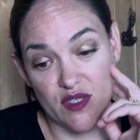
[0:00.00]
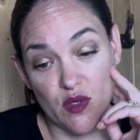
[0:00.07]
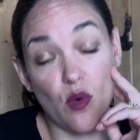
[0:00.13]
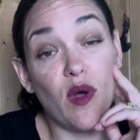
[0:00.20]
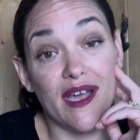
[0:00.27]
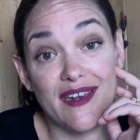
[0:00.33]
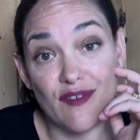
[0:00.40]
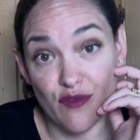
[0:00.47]

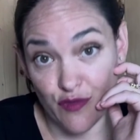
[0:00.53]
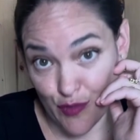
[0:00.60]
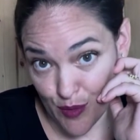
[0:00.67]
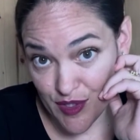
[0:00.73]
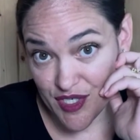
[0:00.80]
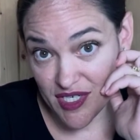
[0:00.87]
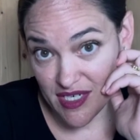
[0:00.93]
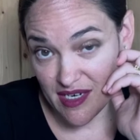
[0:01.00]
quite
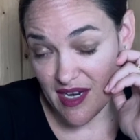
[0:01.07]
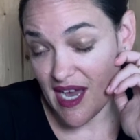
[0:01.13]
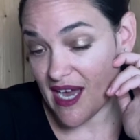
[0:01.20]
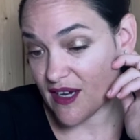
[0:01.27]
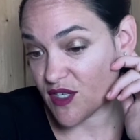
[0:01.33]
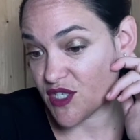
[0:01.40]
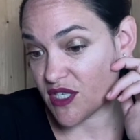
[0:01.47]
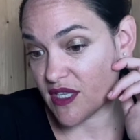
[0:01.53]
unfortunate
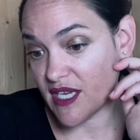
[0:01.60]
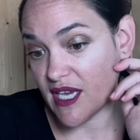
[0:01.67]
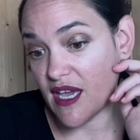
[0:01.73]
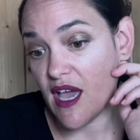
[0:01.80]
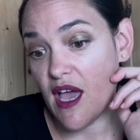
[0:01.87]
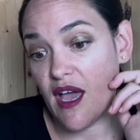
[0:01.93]
actually,